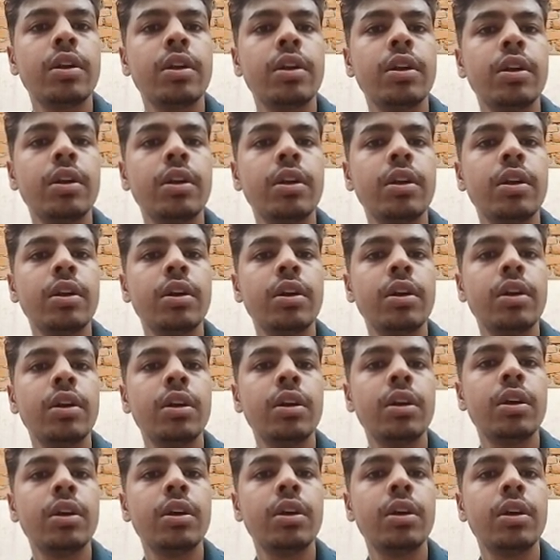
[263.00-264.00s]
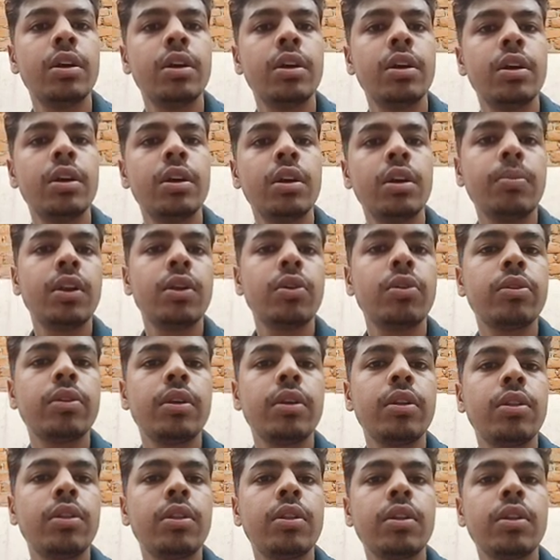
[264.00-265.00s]
there is some missing values
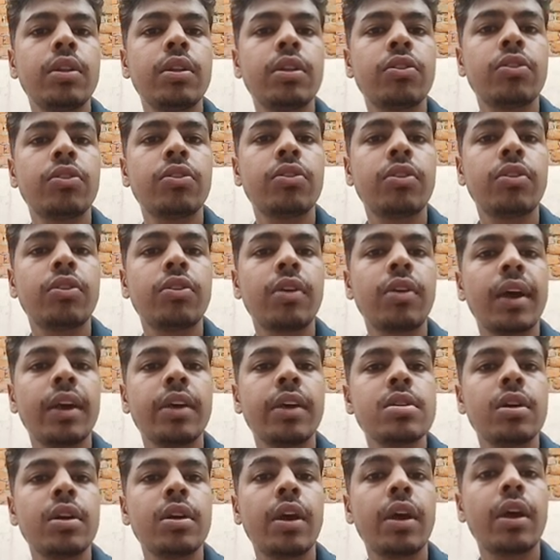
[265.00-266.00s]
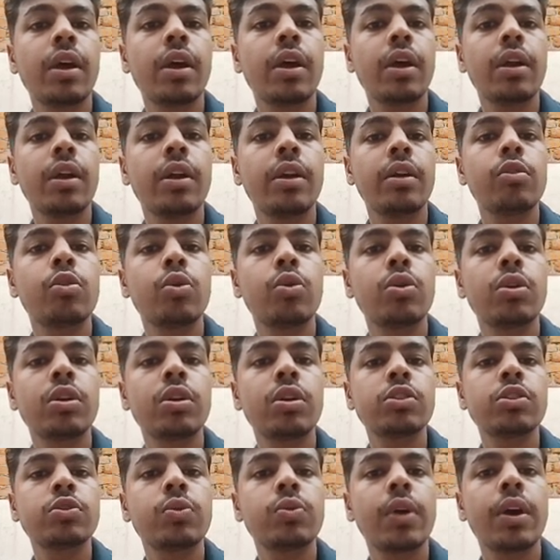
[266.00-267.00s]
in the size and total
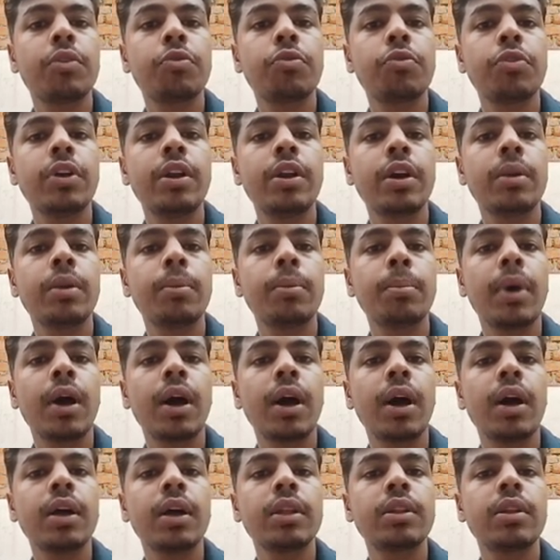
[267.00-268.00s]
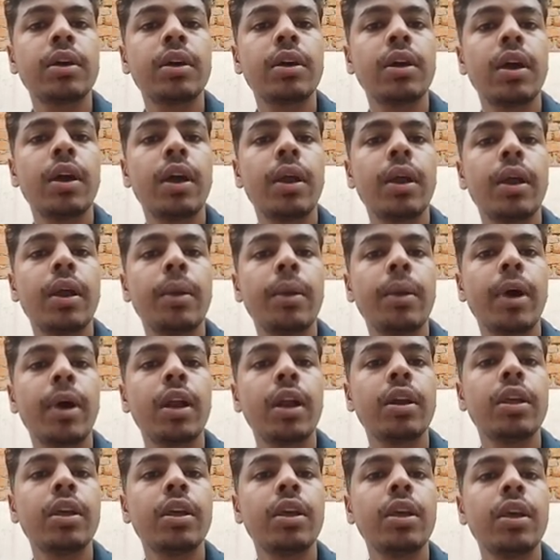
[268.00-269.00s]
square feet and bath and
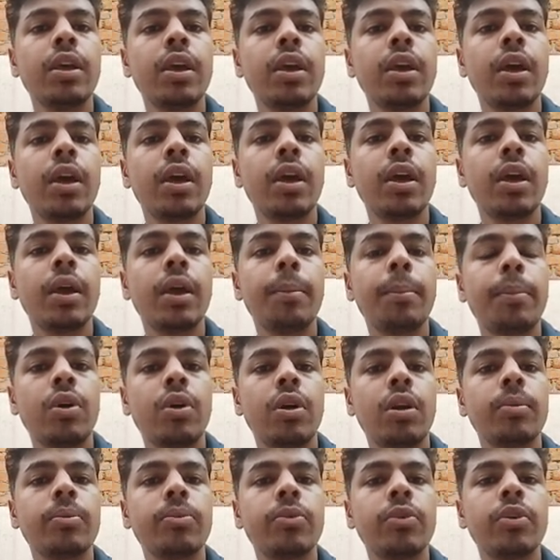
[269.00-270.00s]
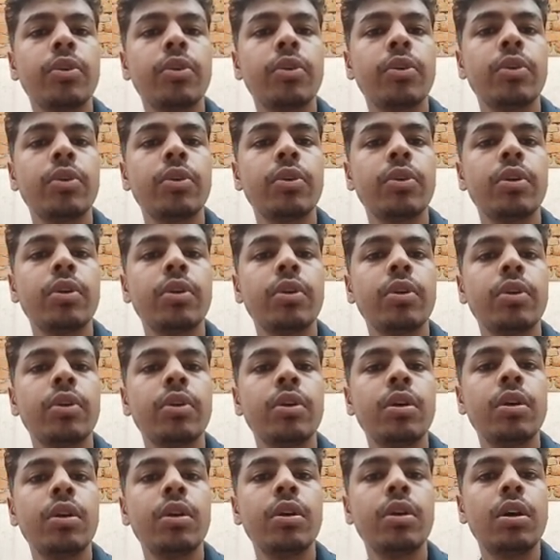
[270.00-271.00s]
balcony and price columns,
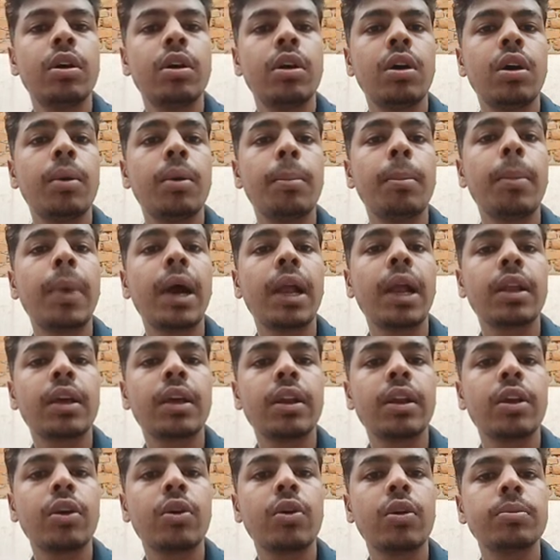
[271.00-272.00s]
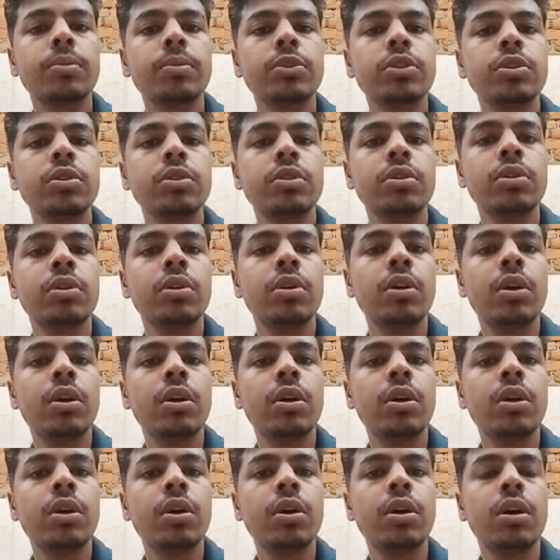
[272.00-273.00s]
balcony columns.
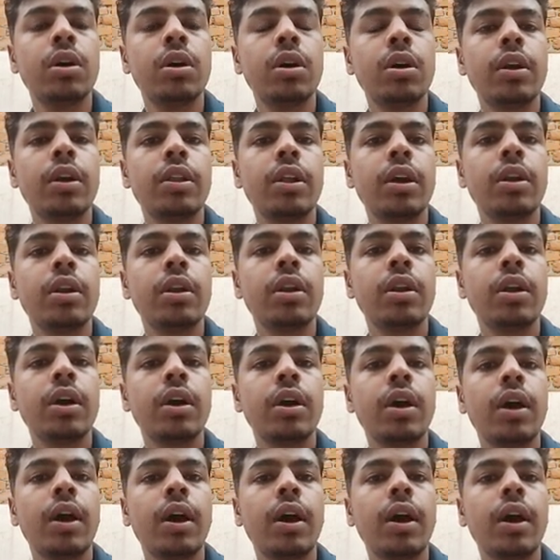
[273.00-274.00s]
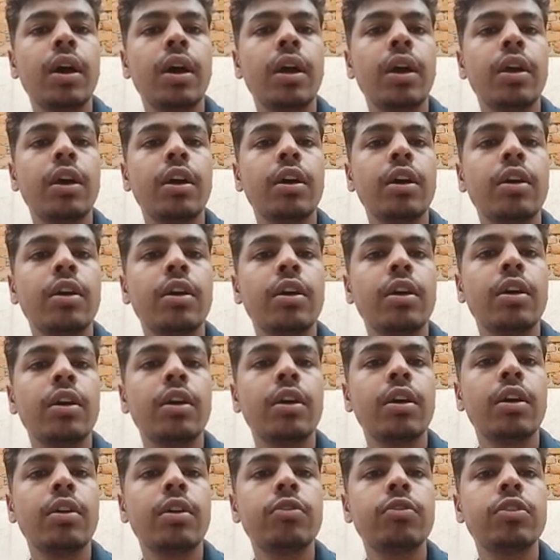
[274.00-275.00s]
Then I
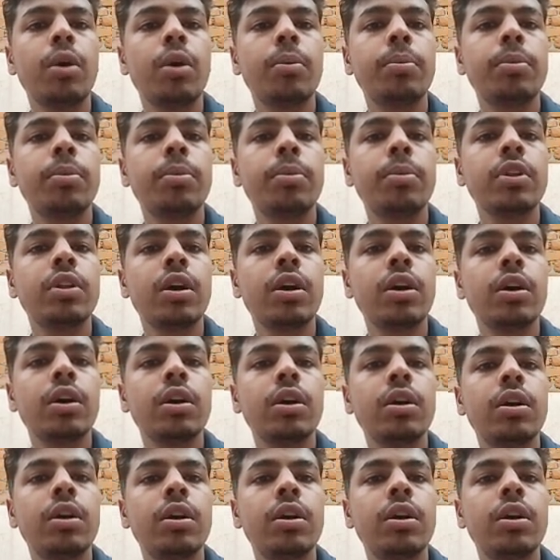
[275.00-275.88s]
have dropped the